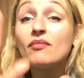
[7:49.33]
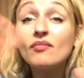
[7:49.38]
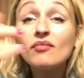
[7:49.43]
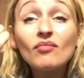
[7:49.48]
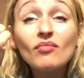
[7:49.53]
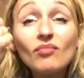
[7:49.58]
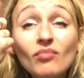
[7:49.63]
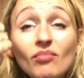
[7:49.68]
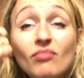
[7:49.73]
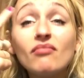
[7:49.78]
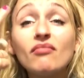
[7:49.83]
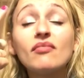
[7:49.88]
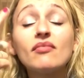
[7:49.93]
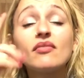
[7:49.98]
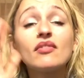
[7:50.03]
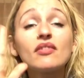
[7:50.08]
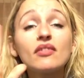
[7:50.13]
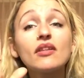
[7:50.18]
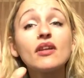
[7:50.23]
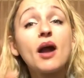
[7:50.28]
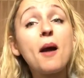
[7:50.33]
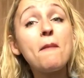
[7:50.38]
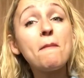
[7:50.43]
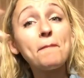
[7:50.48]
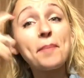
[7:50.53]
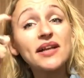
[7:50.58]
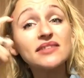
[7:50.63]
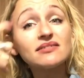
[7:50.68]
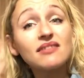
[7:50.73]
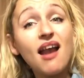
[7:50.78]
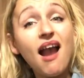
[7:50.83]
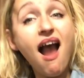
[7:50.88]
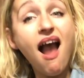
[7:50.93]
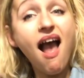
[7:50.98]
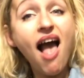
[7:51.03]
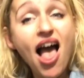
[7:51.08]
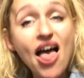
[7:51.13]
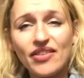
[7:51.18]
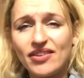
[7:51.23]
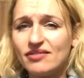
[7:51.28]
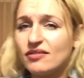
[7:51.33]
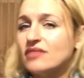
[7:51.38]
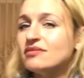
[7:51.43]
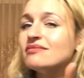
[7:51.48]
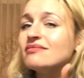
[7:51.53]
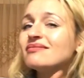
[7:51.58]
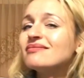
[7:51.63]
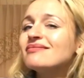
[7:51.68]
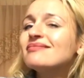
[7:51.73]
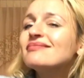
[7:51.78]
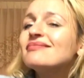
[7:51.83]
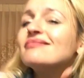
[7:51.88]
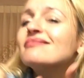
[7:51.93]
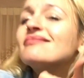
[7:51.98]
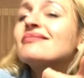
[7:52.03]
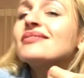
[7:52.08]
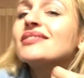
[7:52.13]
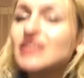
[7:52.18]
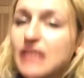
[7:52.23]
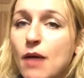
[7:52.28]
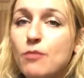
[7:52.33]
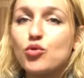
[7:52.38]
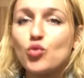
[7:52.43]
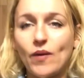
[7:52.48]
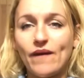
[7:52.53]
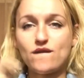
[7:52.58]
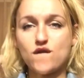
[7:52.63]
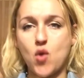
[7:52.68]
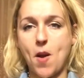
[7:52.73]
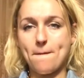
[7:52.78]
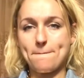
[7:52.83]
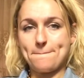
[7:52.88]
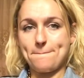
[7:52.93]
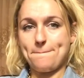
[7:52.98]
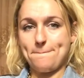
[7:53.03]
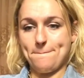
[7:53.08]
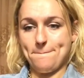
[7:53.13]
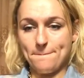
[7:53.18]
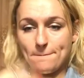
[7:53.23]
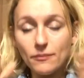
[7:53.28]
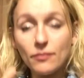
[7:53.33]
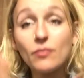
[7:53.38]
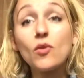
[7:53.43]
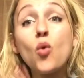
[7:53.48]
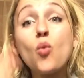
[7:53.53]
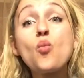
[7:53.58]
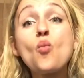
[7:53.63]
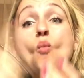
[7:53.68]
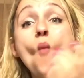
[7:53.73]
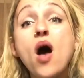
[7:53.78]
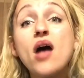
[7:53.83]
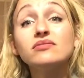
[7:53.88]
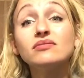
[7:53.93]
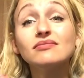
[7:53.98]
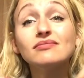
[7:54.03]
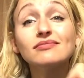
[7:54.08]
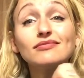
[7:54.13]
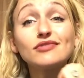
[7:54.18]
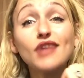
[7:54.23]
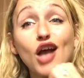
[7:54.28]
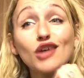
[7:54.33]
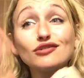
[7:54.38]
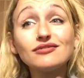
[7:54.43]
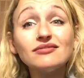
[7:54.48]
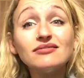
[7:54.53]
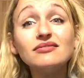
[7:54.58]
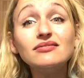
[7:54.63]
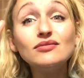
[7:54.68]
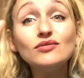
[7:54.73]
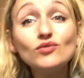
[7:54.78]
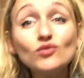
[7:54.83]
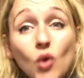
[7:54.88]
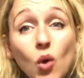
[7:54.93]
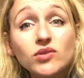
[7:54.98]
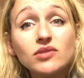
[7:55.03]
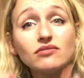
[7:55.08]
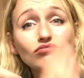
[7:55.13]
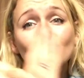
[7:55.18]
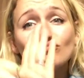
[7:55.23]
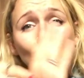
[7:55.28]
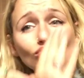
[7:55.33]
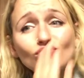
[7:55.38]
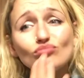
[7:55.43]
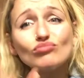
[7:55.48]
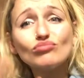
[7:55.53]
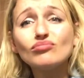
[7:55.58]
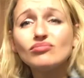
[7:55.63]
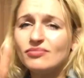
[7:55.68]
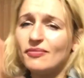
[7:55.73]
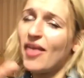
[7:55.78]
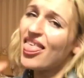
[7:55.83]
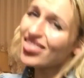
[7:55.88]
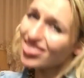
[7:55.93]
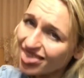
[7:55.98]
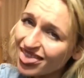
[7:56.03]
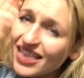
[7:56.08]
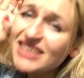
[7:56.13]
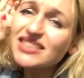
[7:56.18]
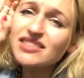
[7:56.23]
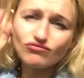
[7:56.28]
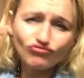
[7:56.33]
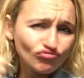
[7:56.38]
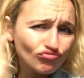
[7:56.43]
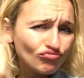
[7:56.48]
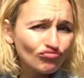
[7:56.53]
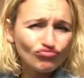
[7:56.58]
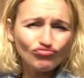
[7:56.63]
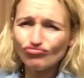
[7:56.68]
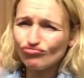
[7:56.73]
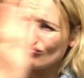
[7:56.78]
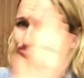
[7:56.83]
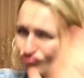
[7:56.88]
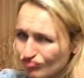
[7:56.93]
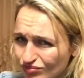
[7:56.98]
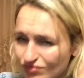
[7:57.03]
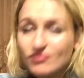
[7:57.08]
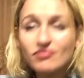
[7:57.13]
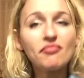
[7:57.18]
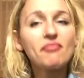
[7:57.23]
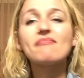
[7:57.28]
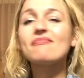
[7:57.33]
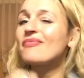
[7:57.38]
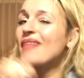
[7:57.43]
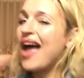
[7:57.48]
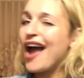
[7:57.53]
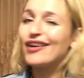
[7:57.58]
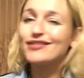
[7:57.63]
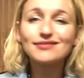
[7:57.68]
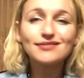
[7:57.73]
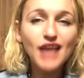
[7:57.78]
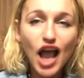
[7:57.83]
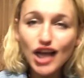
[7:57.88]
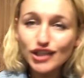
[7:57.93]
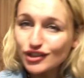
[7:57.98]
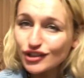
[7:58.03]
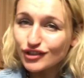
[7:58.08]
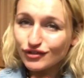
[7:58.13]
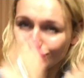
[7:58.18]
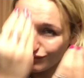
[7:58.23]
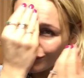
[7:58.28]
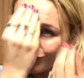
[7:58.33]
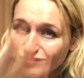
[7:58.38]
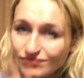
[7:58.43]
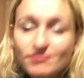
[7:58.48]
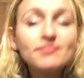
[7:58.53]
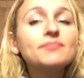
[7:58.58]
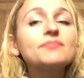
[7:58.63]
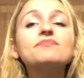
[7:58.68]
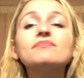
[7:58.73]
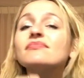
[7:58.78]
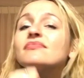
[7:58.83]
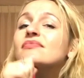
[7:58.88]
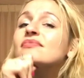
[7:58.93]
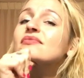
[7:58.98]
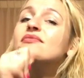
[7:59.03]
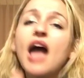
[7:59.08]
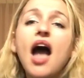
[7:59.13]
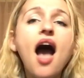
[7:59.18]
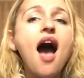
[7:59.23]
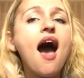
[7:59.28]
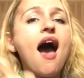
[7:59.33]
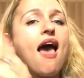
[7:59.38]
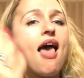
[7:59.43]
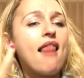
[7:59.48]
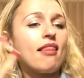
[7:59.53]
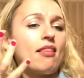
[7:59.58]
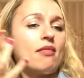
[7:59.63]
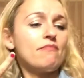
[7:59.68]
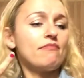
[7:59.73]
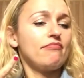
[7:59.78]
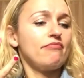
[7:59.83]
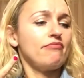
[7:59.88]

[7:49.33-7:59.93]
I'd like to emphasize mental health is a completely separate thing from my story. When a doctor diagnoses you, please listen. I'm not a doctor, nor